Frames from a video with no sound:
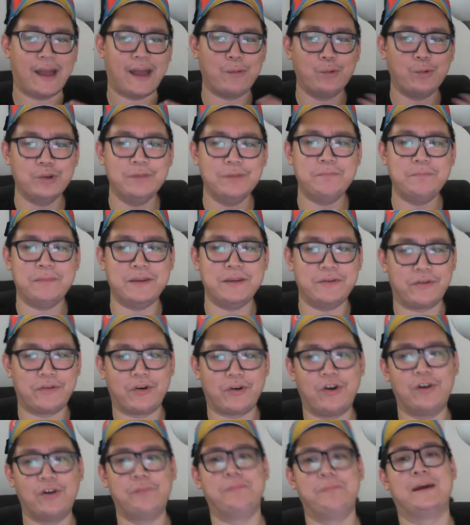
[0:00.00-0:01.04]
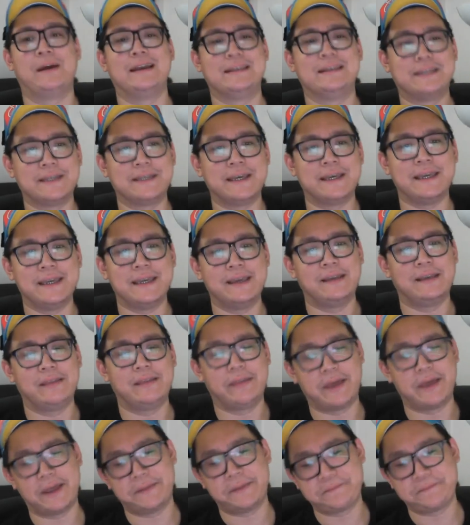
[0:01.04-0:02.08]
wouldn't be wrong by saying
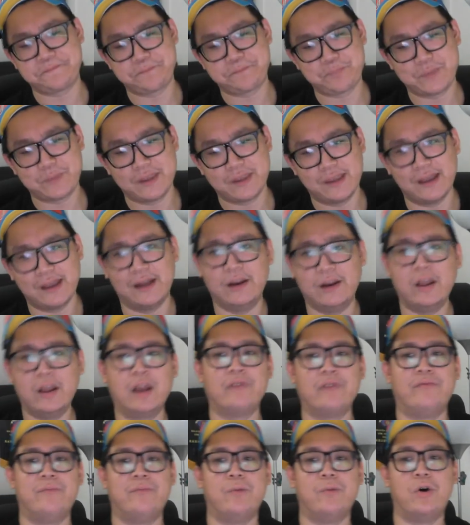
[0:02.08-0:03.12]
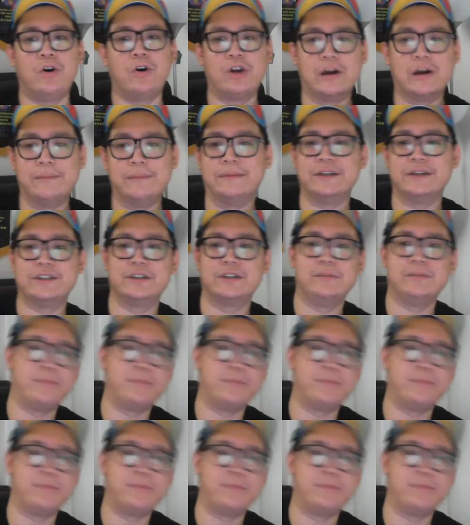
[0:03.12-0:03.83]
that a lot of more commercial